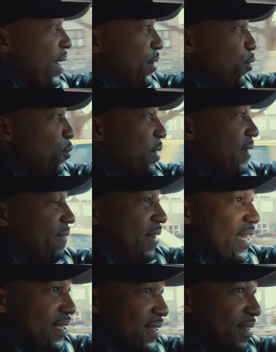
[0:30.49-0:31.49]
my newbie
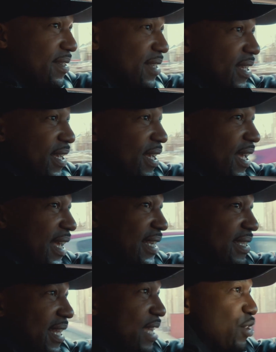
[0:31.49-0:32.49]
investors,
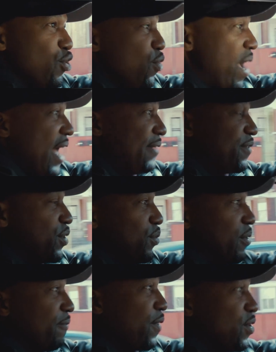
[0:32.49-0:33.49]
it's like
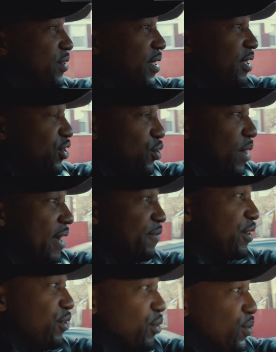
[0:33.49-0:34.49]
the first thing that you have
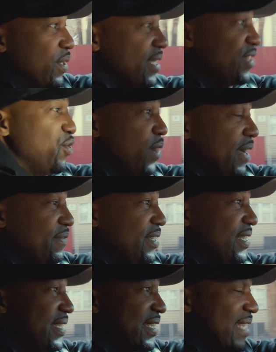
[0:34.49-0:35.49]
to do is you have to
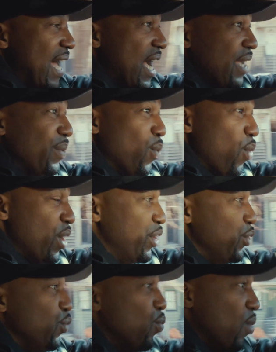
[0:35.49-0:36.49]
decide what
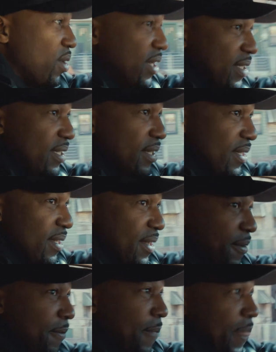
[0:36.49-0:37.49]
you want.
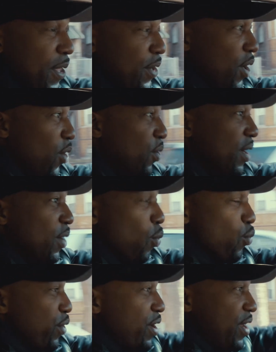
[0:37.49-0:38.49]
You know,
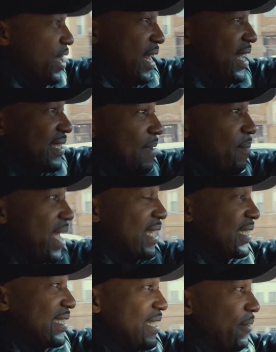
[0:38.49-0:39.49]
it doesn't make
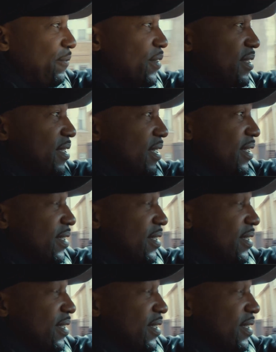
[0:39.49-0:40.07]
a difference.